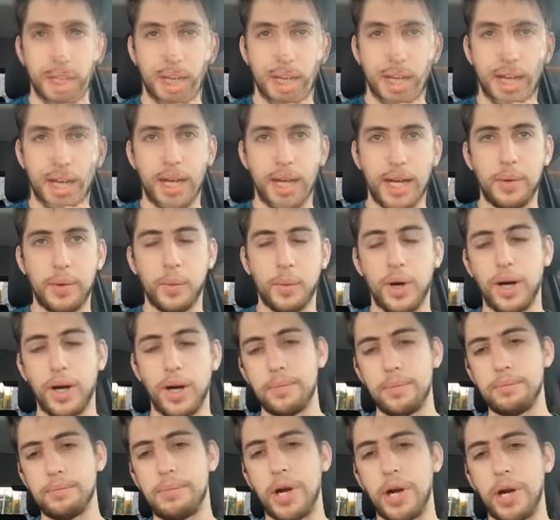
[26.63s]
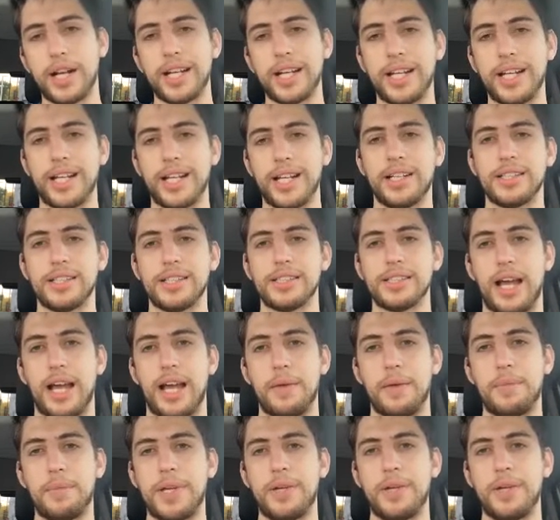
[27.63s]
Uh, well, marketing.
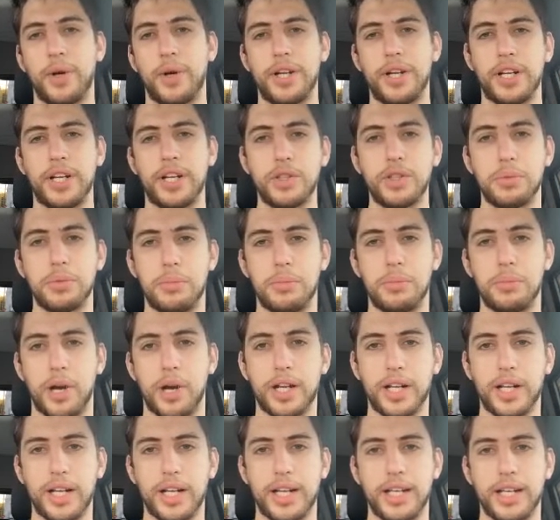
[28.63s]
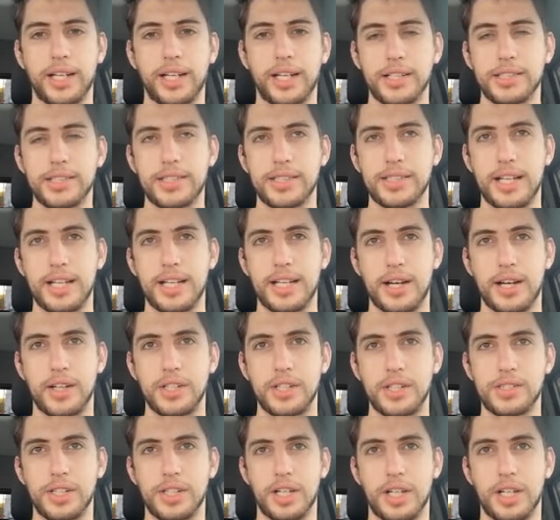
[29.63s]
I've been wanting to do marketing since I
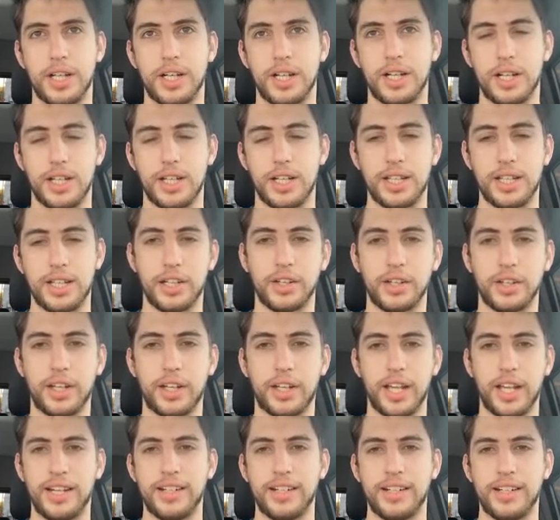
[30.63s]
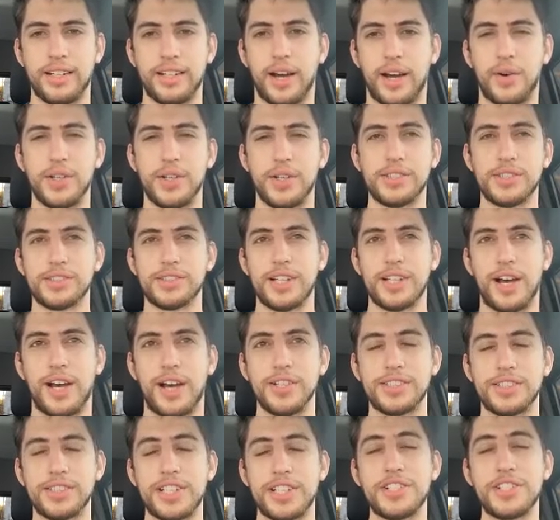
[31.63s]
was uh, a little kid. I was I
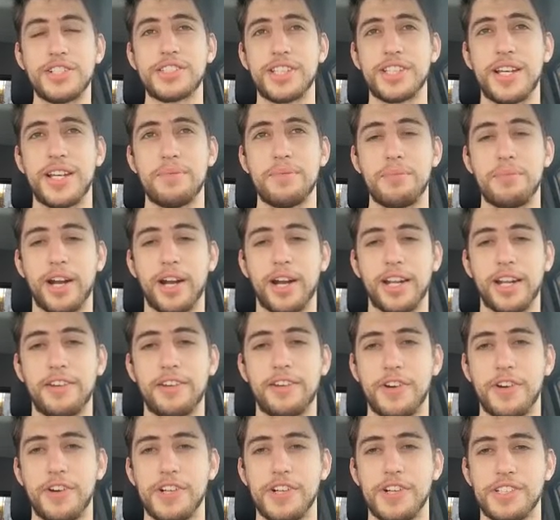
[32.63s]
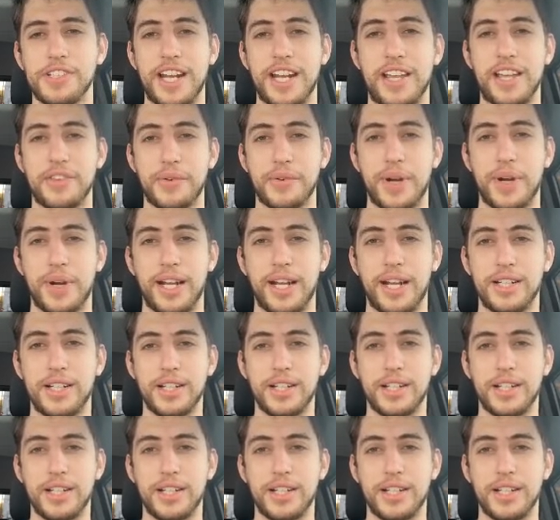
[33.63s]
was interested in marketing first in eighth grade.